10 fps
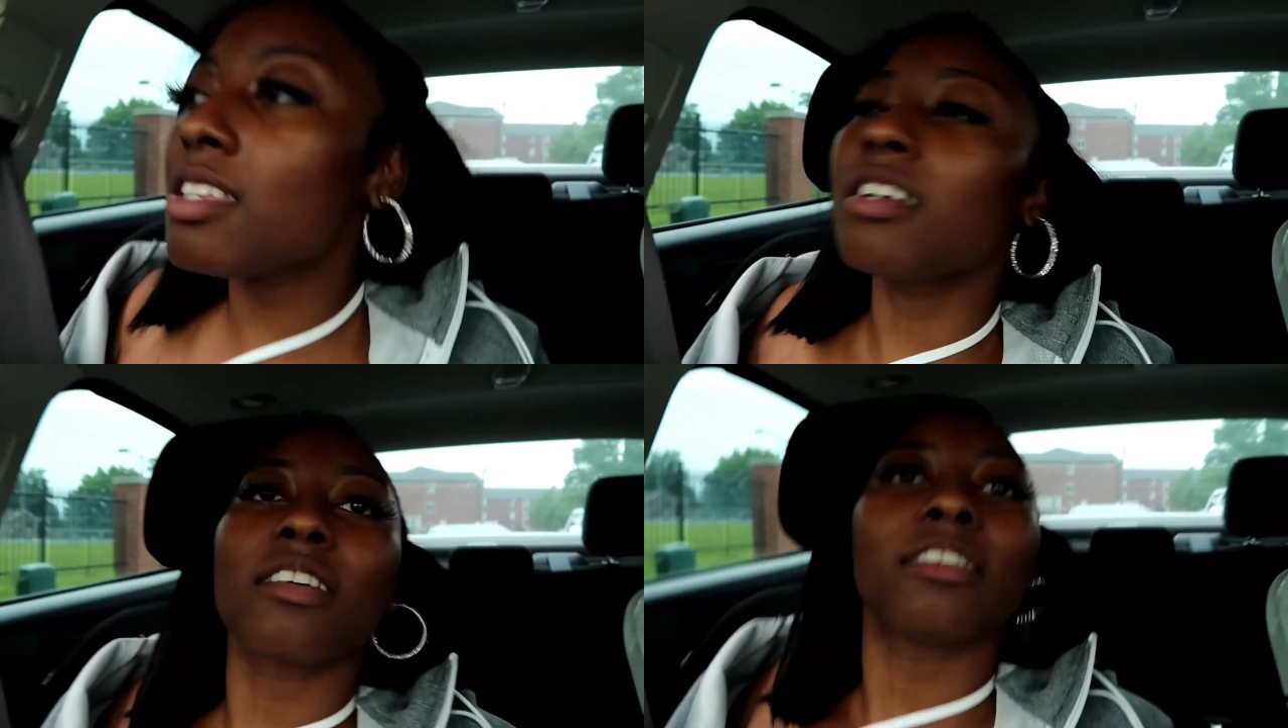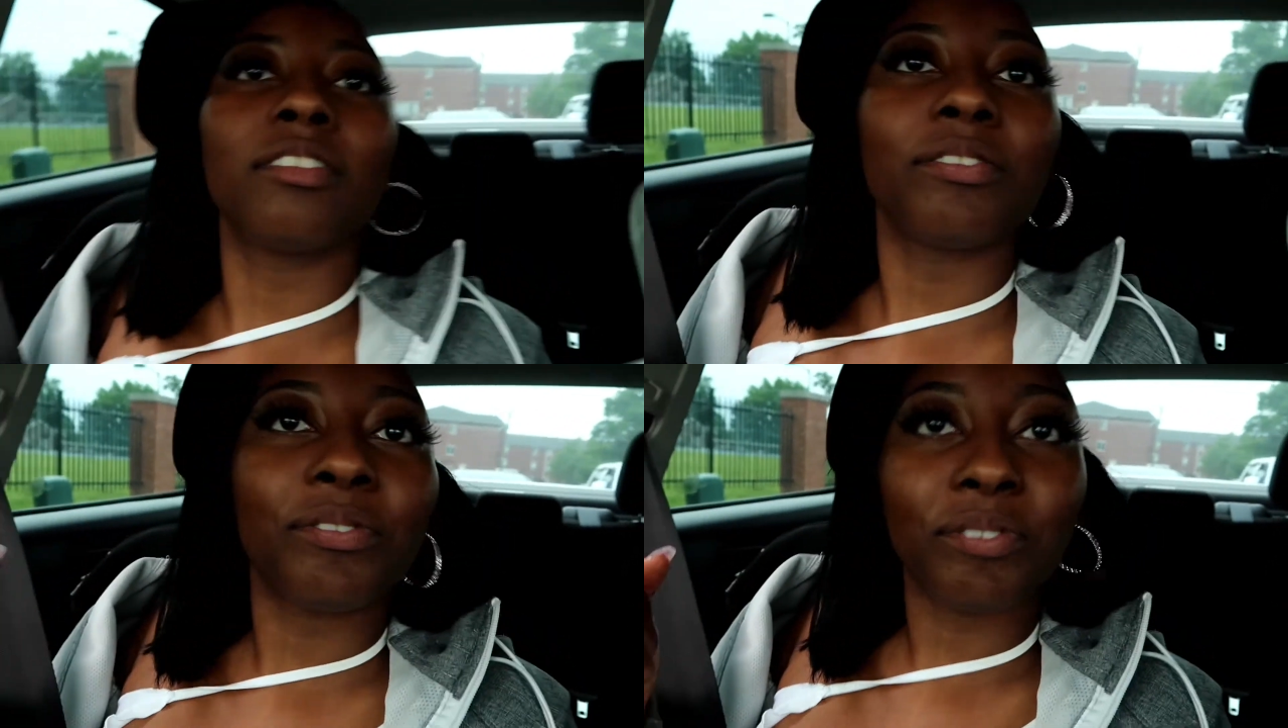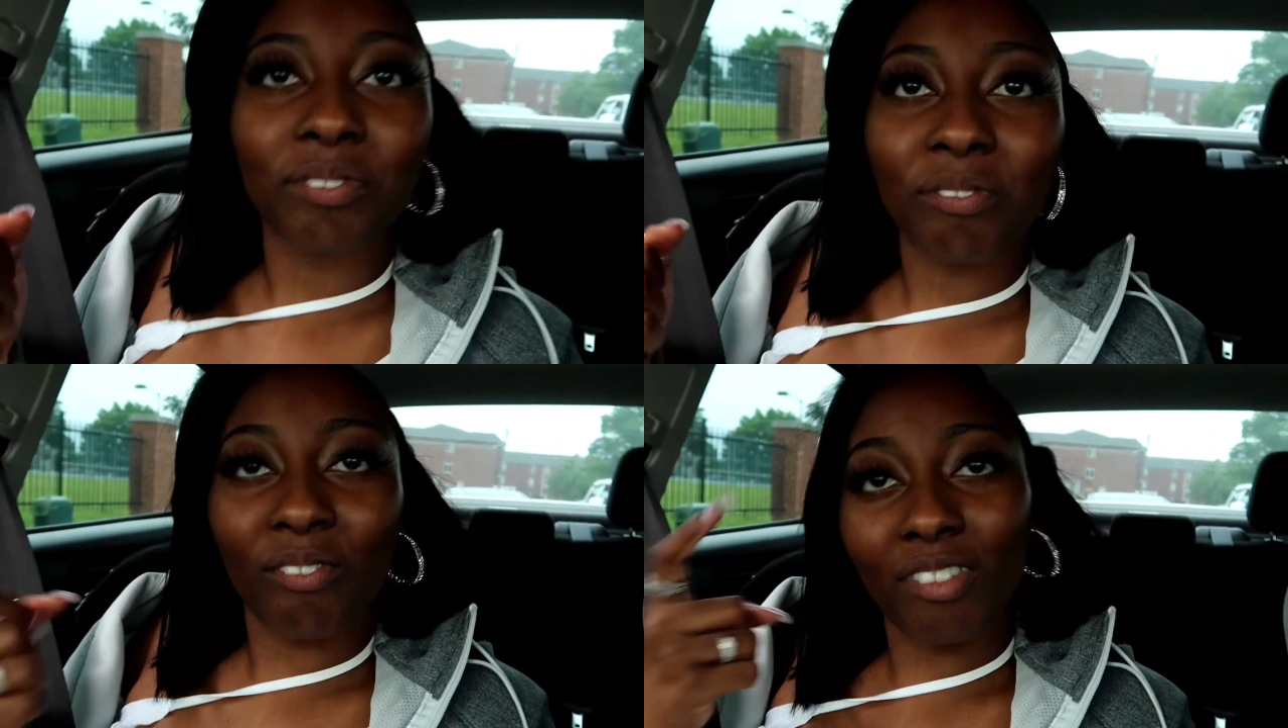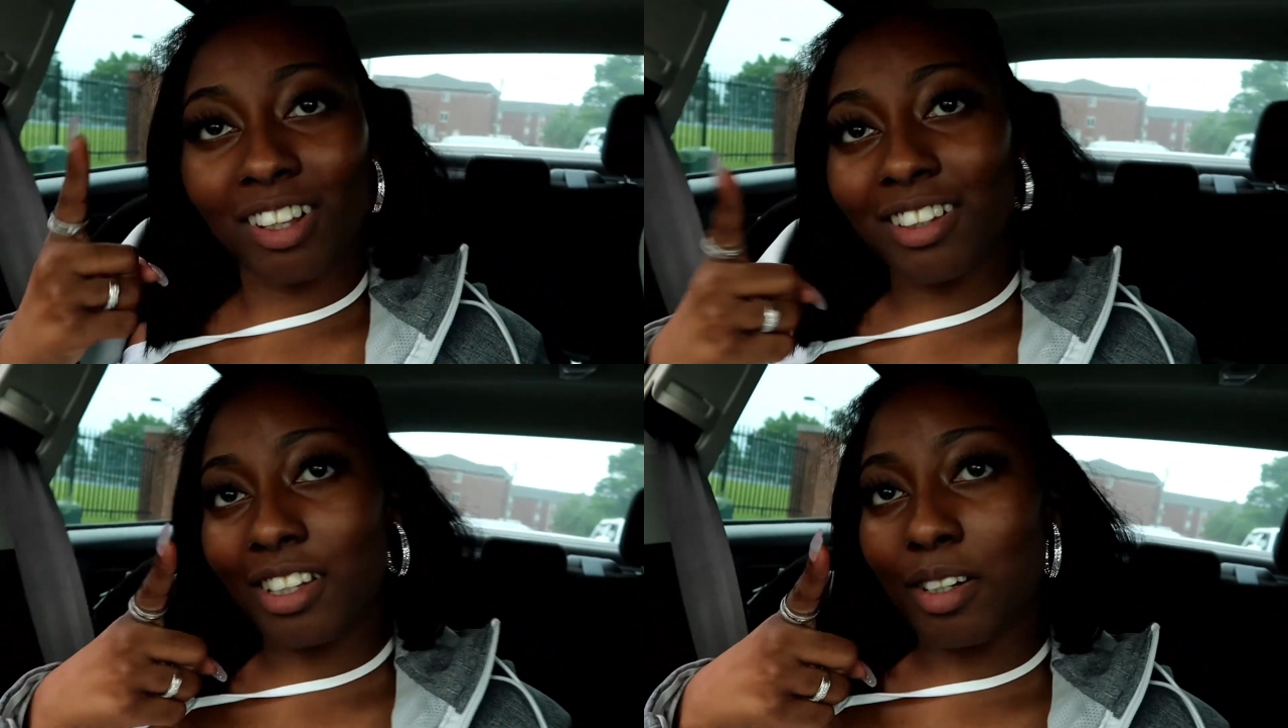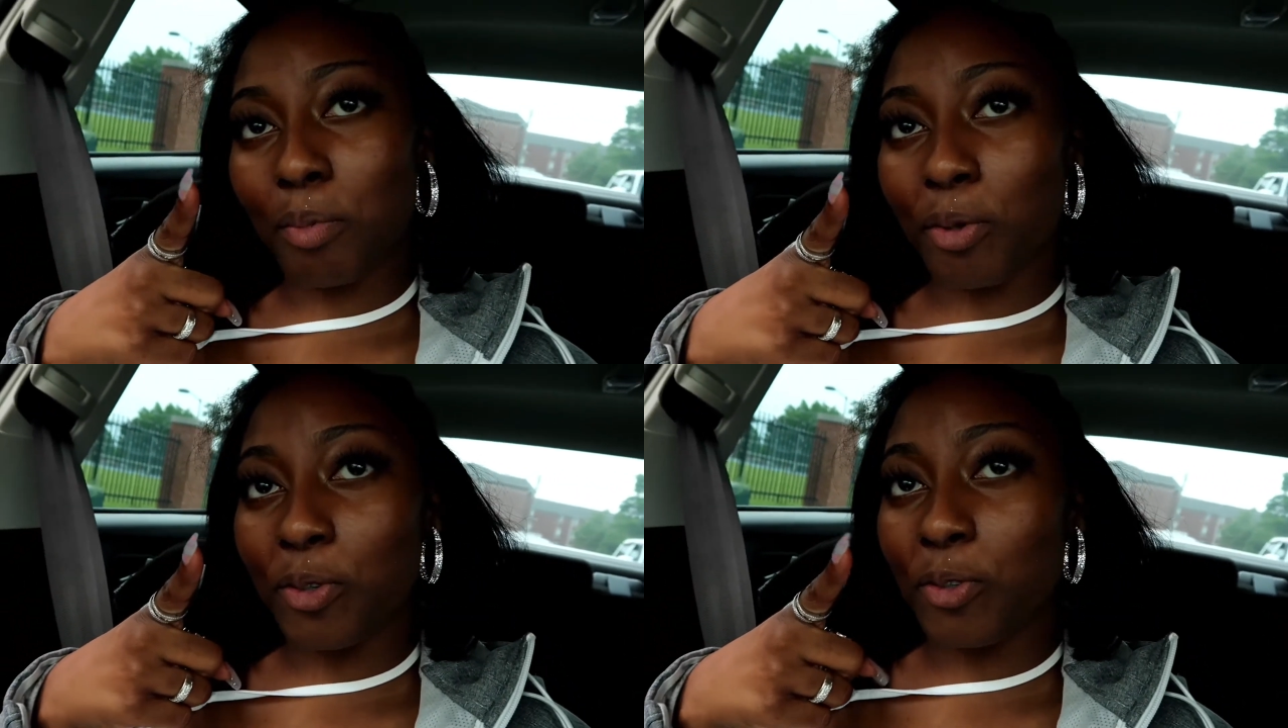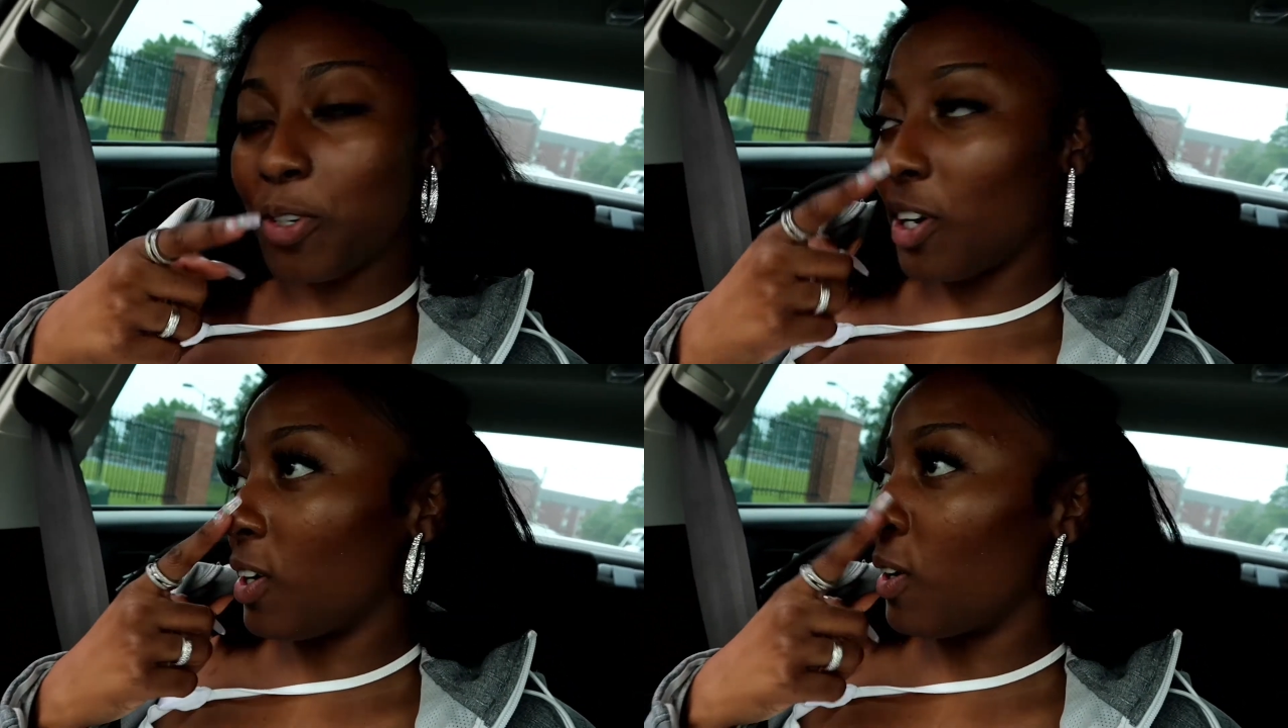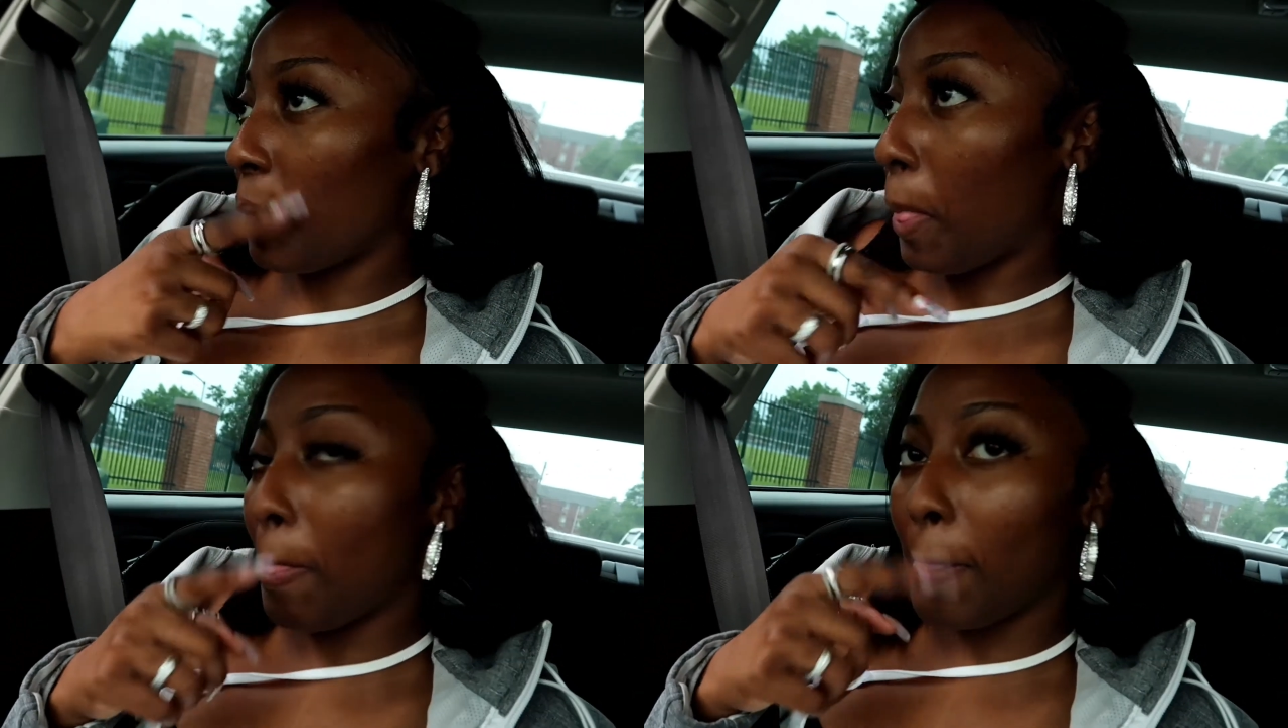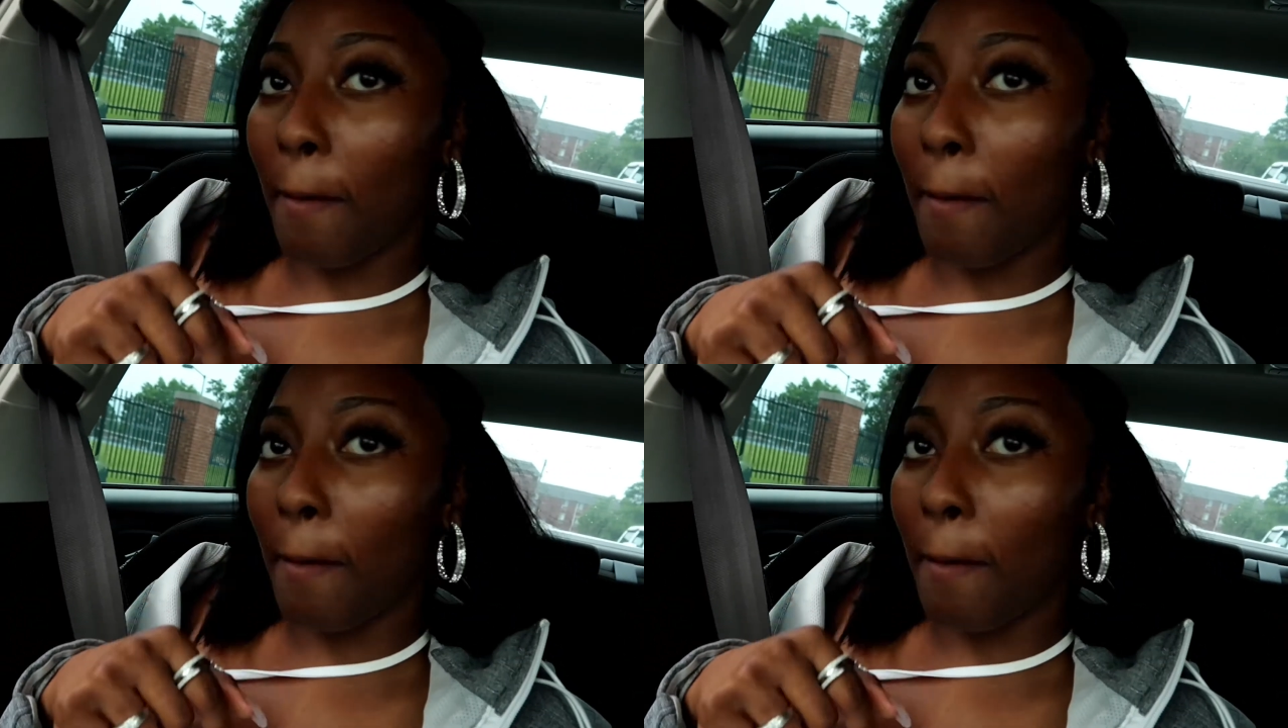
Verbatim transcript: Look it up on Google, y'all. Look it up on Google, y'all.